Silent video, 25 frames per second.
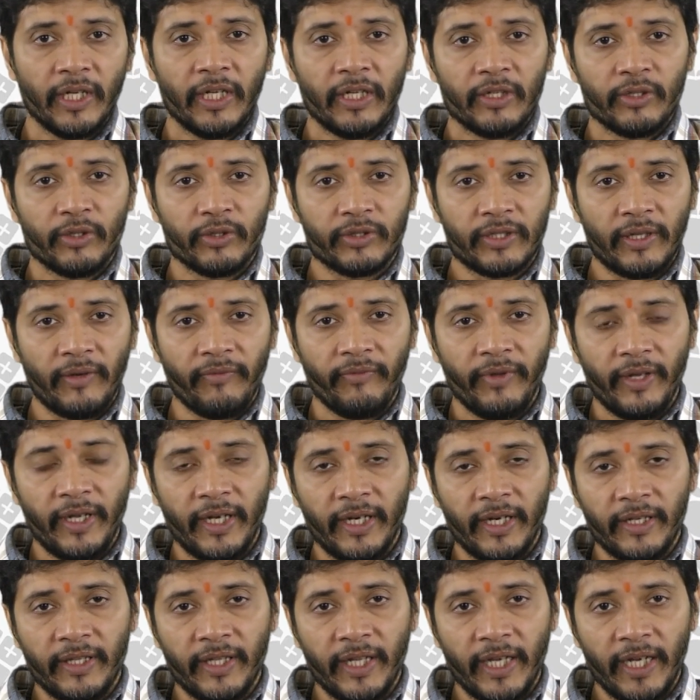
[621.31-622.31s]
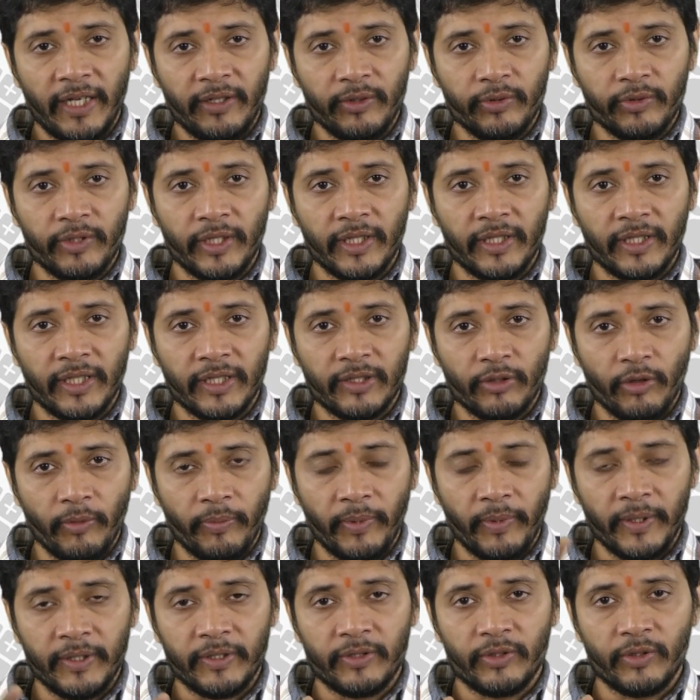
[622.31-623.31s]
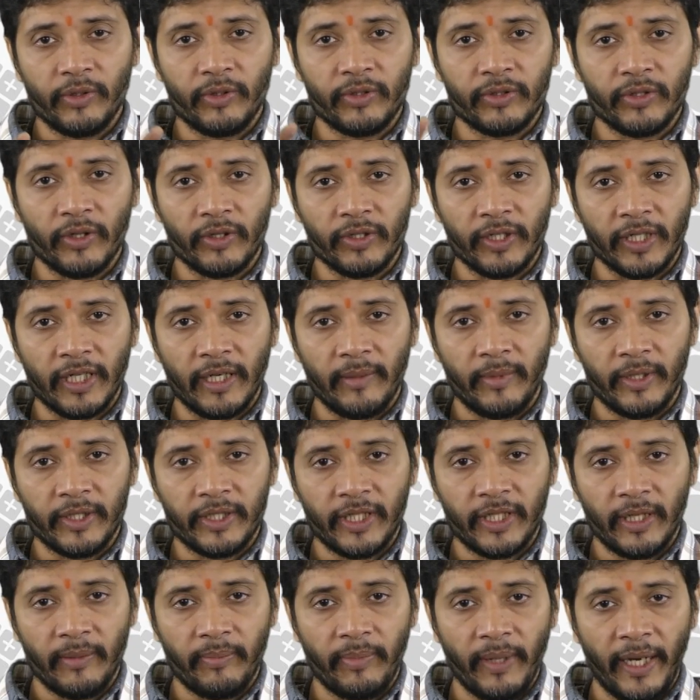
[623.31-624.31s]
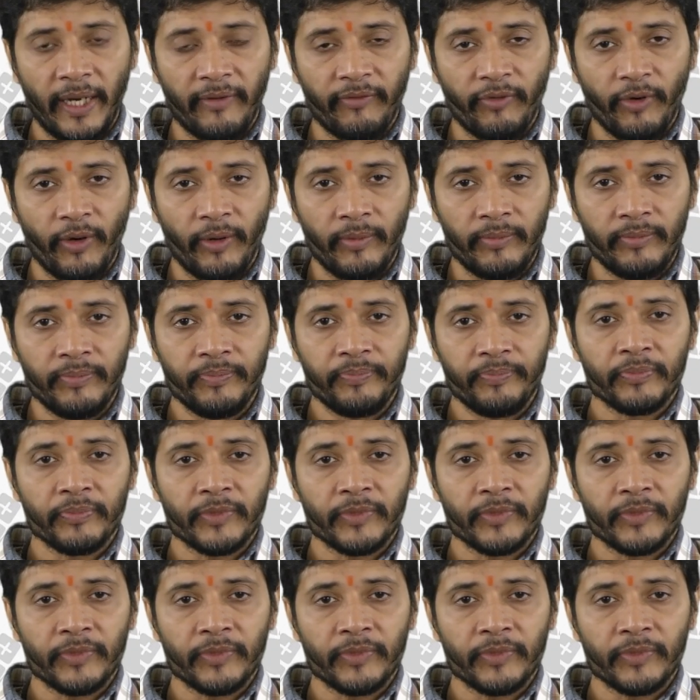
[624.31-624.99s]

So somewhere they are using this open source or the commercial platform,